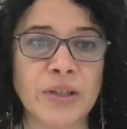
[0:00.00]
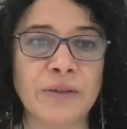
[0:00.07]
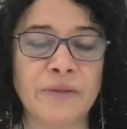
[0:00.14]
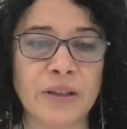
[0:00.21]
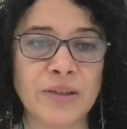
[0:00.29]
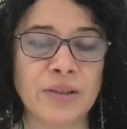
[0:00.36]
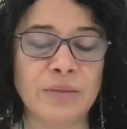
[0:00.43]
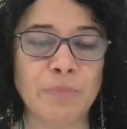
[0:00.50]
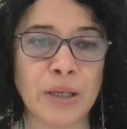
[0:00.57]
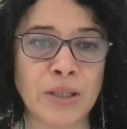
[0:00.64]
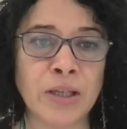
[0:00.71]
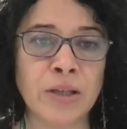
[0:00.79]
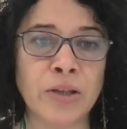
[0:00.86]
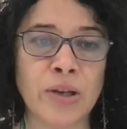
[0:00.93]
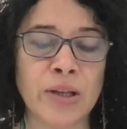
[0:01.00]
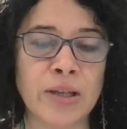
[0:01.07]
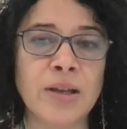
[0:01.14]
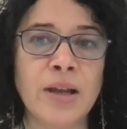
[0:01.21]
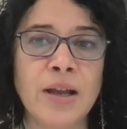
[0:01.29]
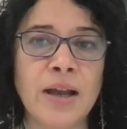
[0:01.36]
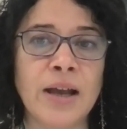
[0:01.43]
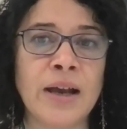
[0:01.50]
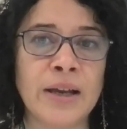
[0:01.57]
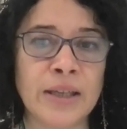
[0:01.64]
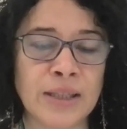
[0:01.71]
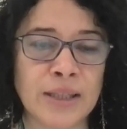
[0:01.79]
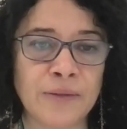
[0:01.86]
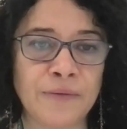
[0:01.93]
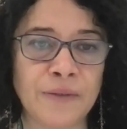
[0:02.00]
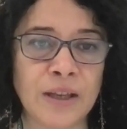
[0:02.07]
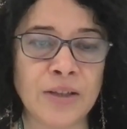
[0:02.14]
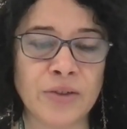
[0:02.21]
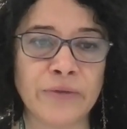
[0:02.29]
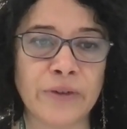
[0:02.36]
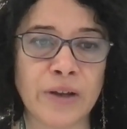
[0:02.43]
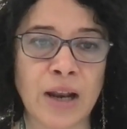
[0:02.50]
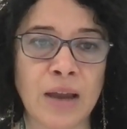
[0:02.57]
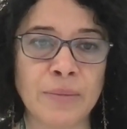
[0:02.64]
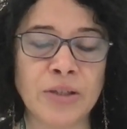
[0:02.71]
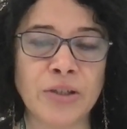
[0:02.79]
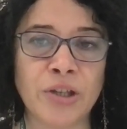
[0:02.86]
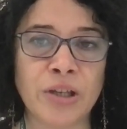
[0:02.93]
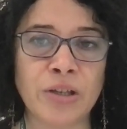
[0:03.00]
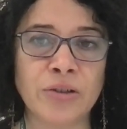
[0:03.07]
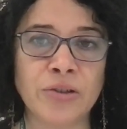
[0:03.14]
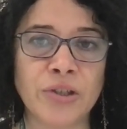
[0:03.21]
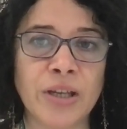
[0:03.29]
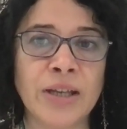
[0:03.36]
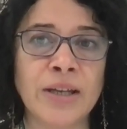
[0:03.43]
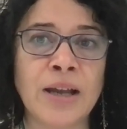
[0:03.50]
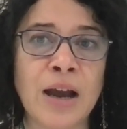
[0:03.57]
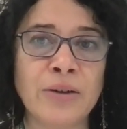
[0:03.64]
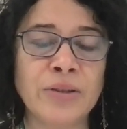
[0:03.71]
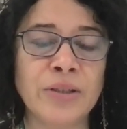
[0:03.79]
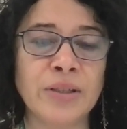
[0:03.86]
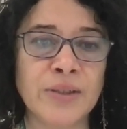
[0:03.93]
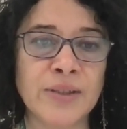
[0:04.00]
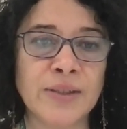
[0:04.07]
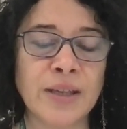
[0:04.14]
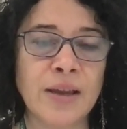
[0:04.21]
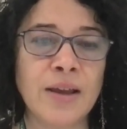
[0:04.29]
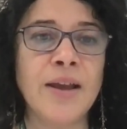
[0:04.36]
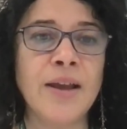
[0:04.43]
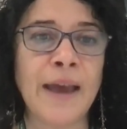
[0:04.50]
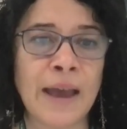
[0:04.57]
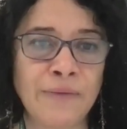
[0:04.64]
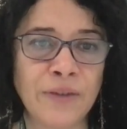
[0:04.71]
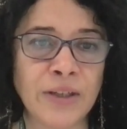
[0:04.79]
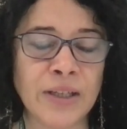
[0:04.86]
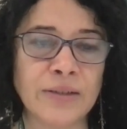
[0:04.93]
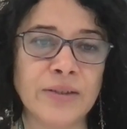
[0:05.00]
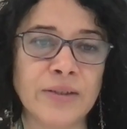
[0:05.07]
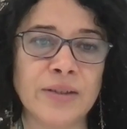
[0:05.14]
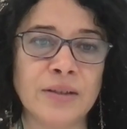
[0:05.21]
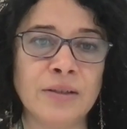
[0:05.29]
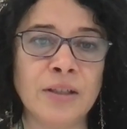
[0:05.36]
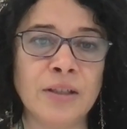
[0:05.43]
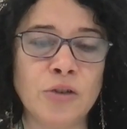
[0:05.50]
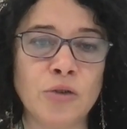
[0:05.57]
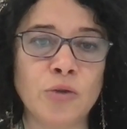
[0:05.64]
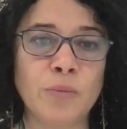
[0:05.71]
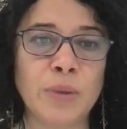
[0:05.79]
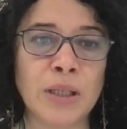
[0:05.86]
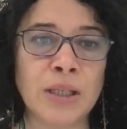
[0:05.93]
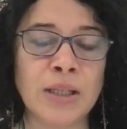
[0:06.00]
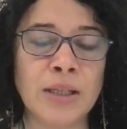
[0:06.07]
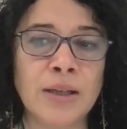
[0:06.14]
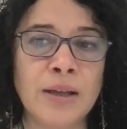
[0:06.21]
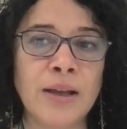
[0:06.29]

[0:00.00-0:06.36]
are facing, particularly in the face of climate change, and how this evidence needs to be